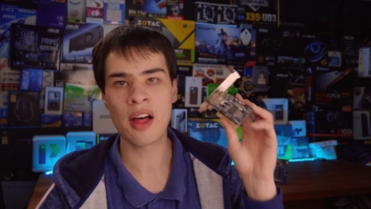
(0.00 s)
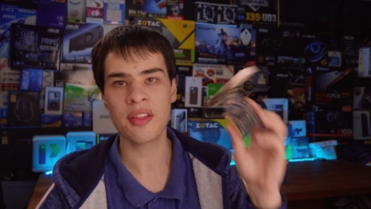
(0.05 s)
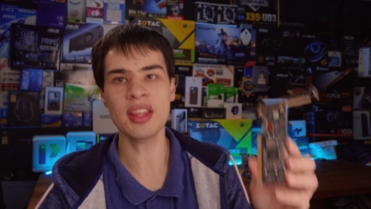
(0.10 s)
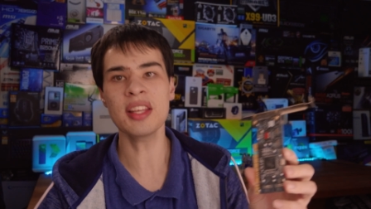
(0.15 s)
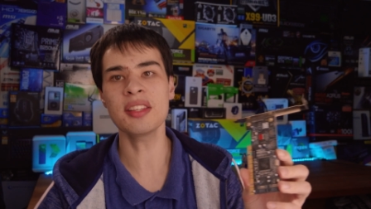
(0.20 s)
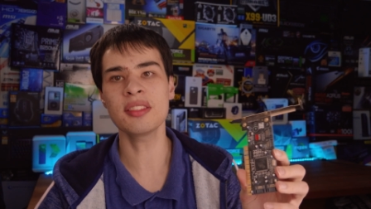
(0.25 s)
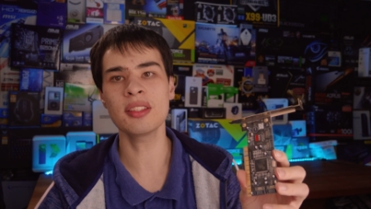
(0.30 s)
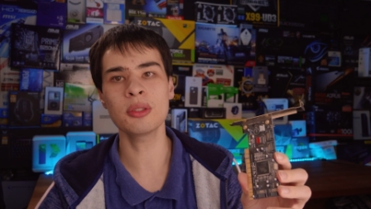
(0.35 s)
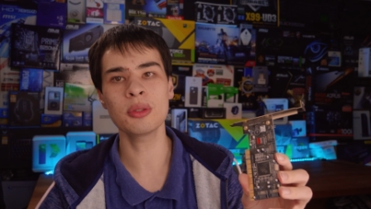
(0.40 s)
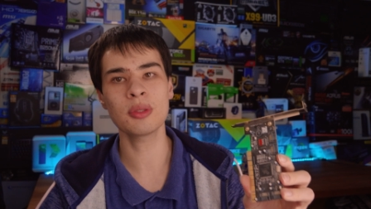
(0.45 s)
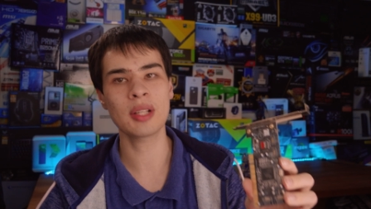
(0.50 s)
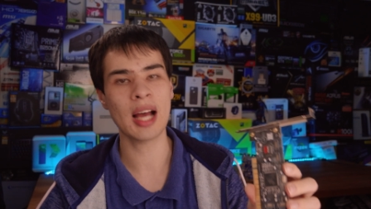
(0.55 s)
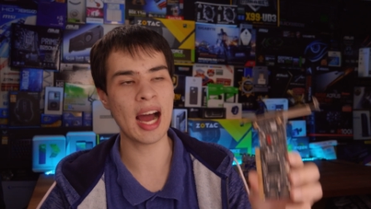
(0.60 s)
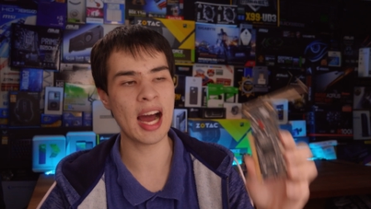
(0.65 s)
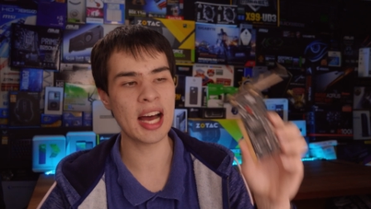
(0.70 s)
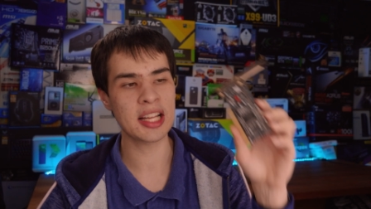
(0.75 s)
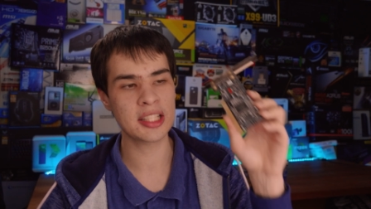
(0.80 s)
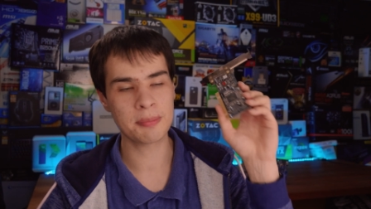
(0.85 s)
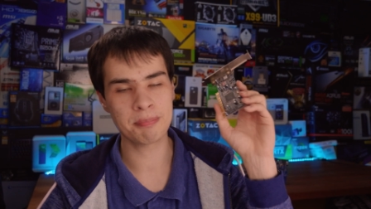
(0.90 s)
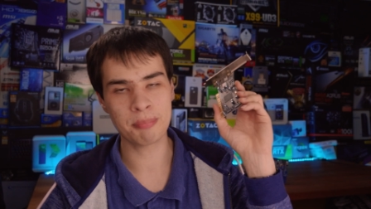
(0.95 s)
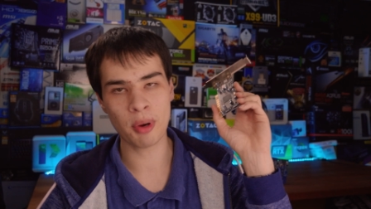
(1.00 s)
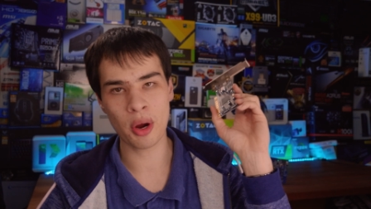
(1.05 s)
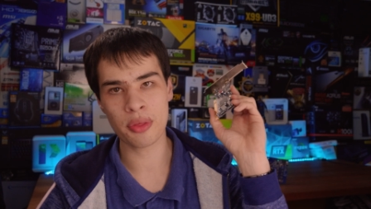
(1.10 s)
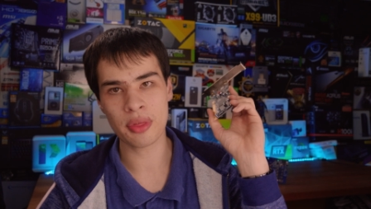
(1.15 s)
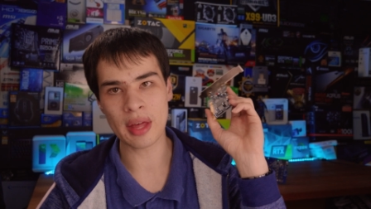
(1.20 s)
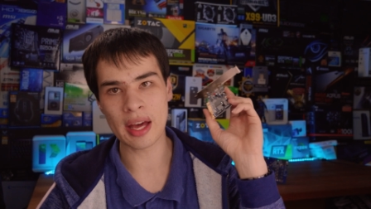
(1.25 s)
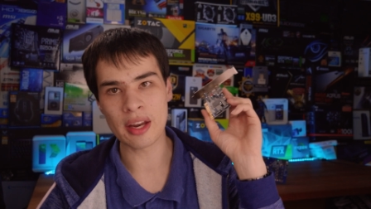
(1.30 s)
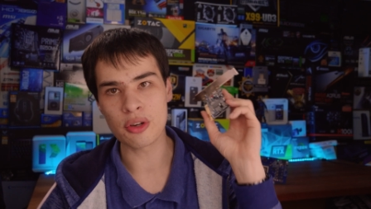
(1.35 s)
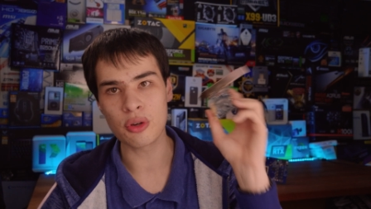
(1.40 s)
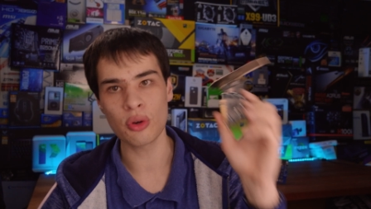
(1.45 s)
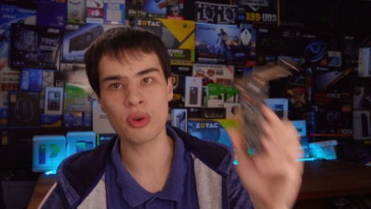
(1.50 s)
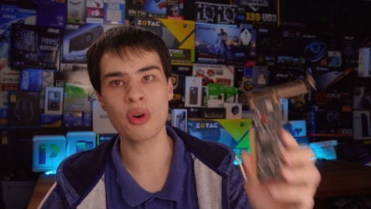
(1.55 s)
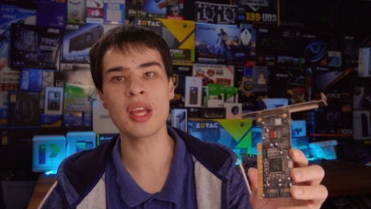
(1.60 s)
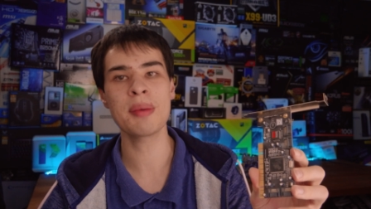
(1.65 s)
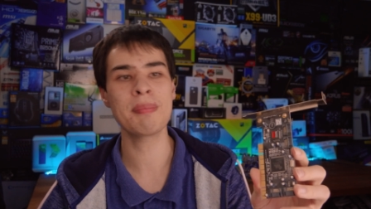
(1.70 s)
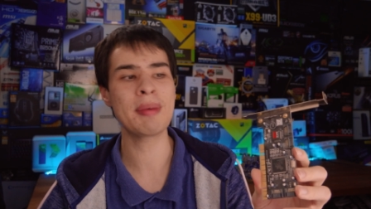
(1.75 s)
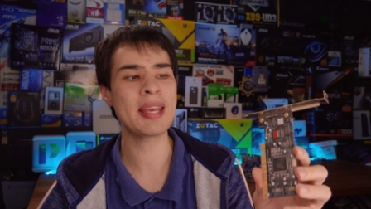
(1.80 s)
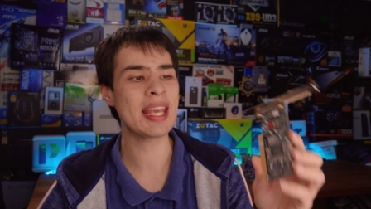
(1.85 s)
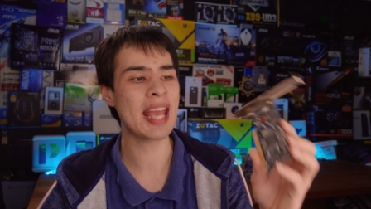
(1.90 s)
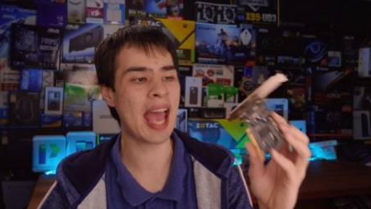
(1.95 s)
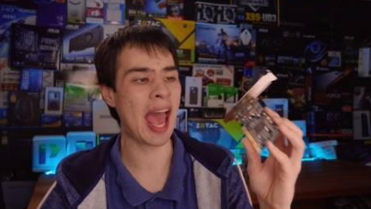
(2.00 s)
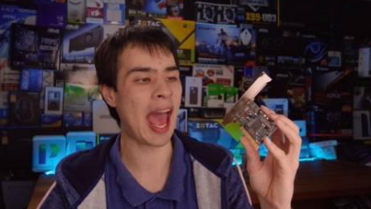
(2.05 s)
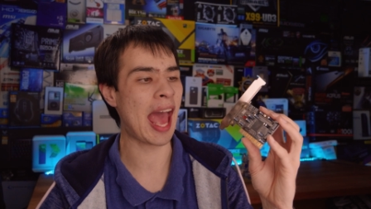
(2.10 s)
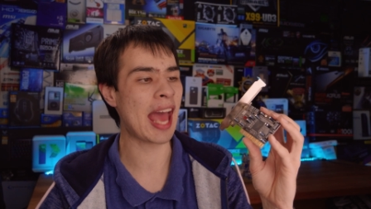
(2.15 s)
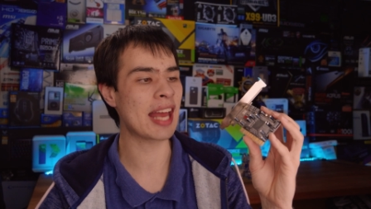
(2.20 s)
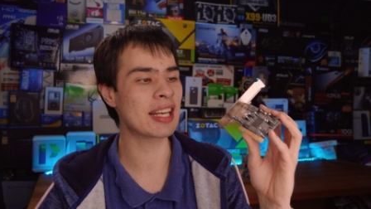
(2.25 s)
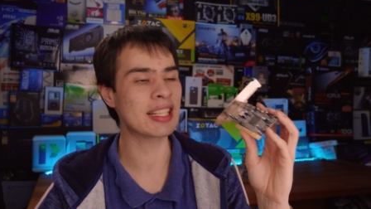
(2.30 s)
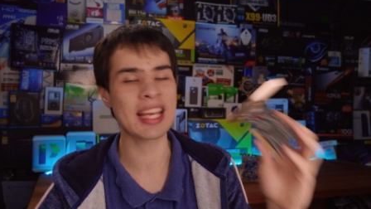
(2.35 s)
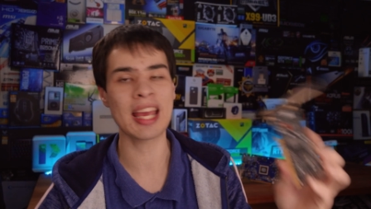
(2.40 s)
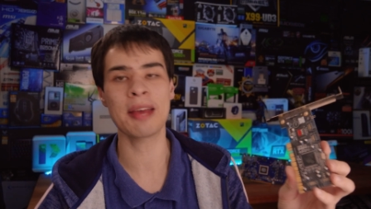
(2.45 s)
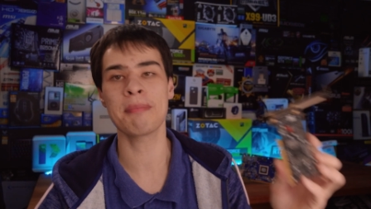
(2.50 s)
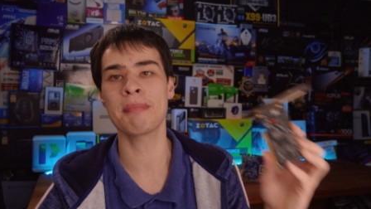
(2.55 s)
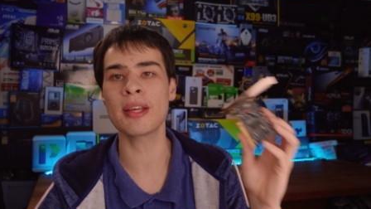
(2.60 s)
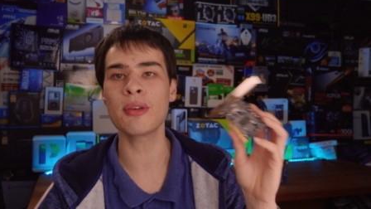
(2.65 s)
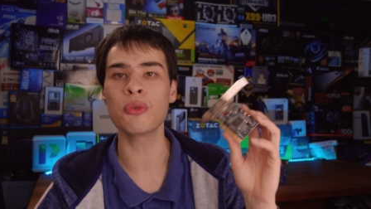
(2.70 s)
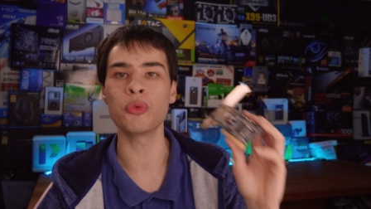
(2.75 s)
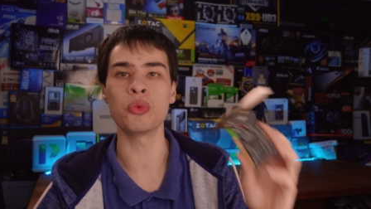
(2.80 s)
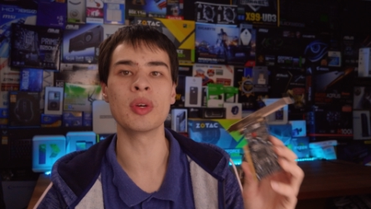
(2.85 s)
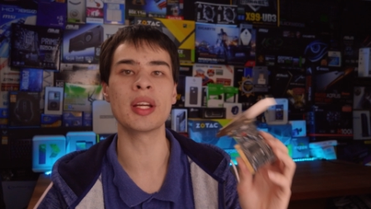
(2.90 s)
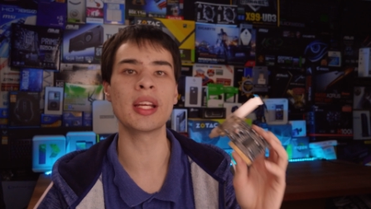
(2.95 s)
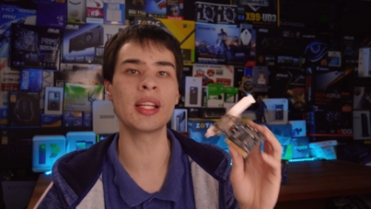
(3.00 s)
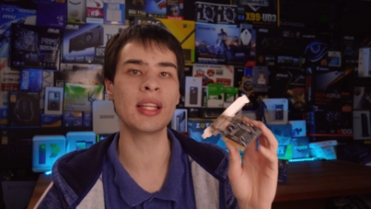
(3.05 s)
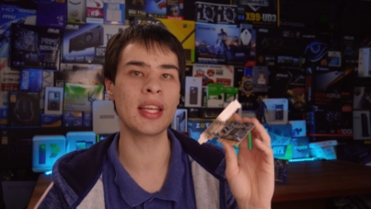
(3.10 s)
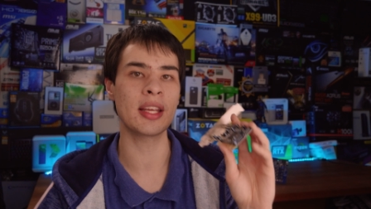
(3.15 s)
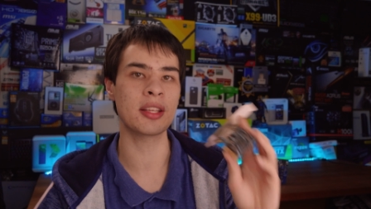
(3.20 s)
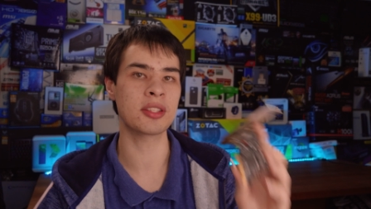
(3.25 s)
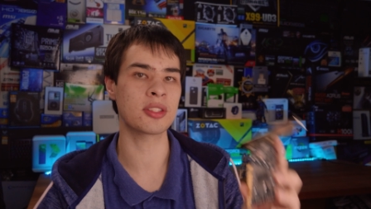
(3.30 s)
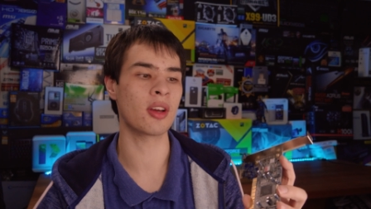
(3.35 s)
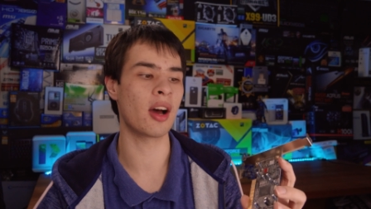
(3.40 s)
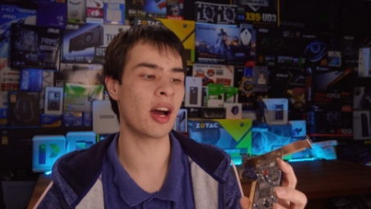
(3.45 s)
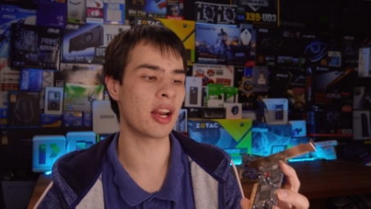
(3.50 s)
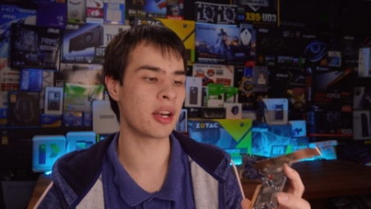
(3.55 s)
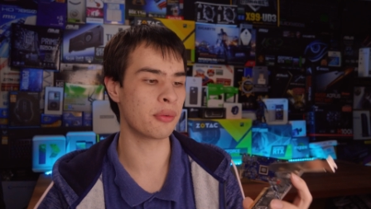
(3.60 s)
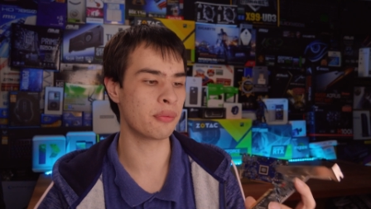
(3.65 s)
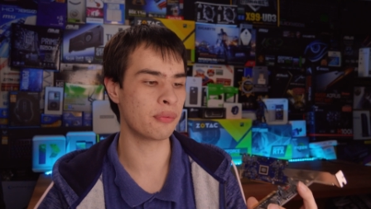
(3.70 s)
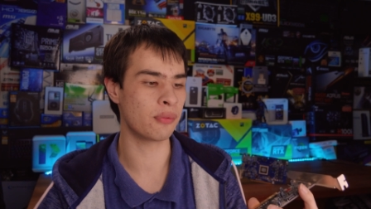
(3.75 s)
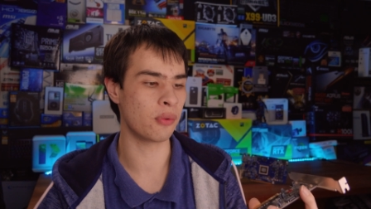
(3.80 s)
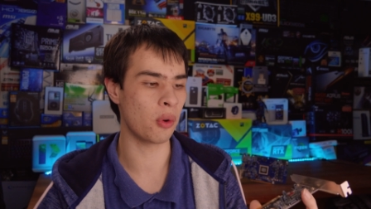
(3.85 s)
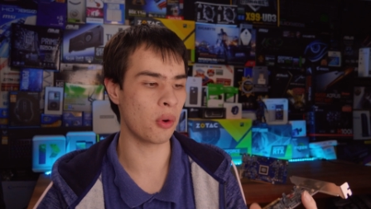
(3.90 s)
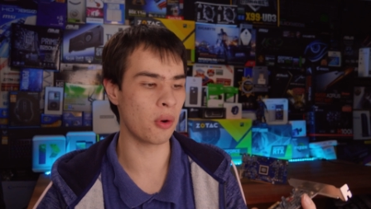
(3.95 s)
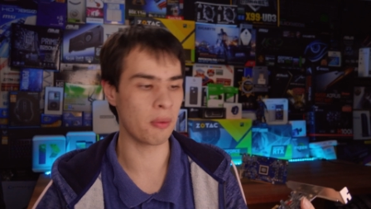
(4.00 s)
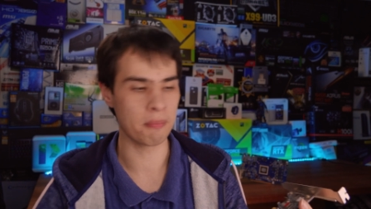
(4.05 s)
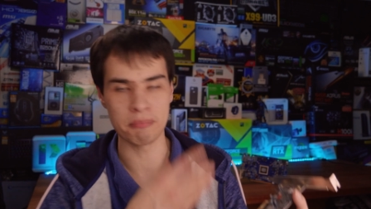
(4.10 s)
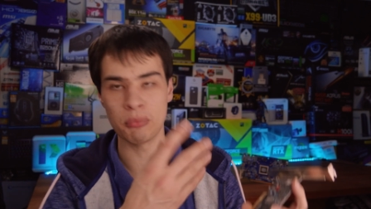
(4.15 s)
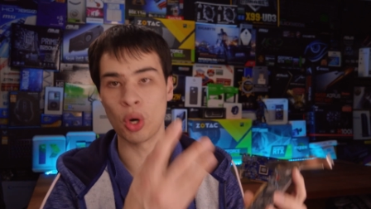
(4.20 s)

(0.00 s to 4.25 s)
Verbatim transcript: these little cards both annoy me and get me really excited for